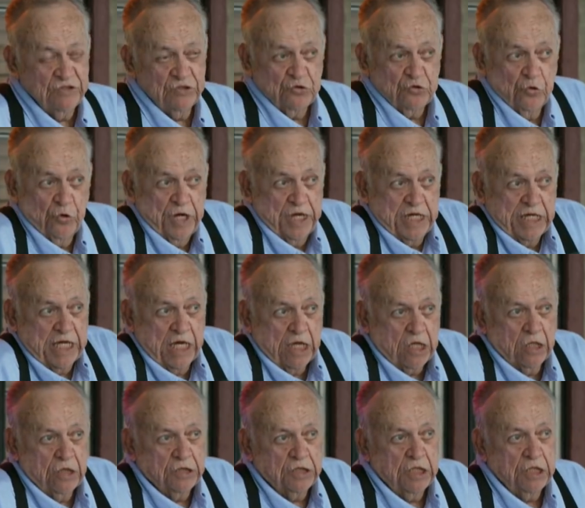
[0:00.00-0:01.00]
So it
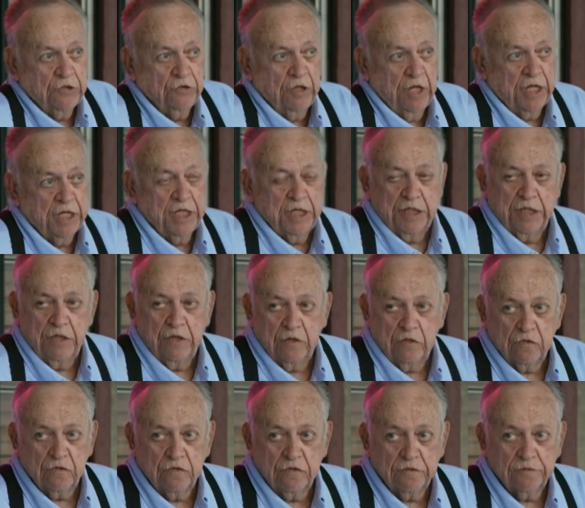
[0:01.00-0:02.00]
can't continue like it
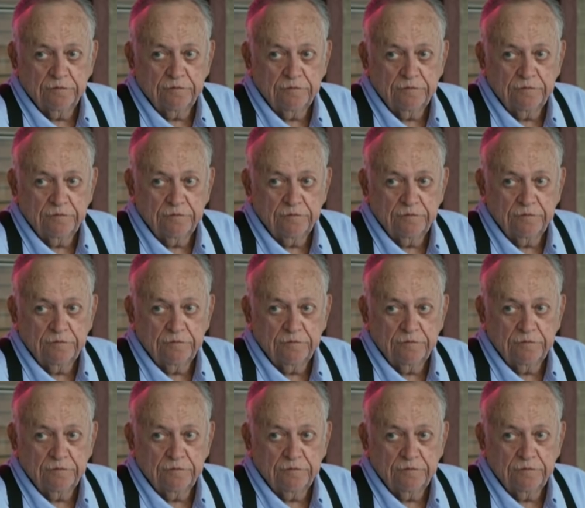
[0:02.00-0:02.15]
is.